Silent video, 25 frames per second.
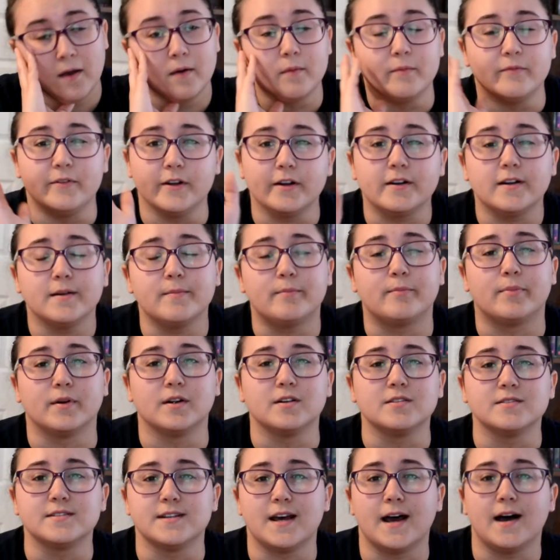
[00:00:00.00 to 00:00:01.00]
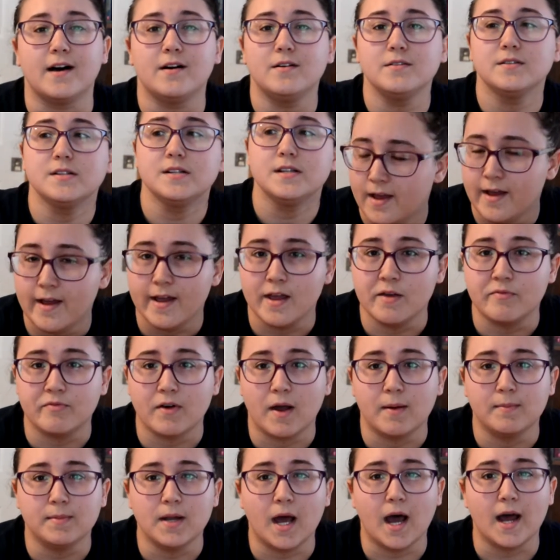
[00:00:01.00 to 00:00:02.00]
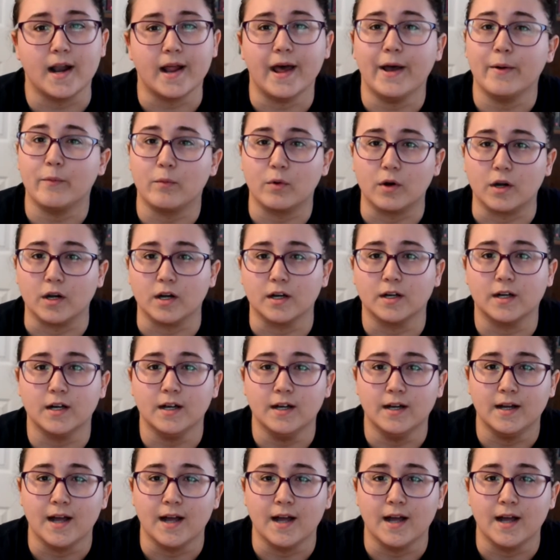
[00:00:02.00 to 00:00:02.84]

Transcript: very burnt out. If I'm not at work,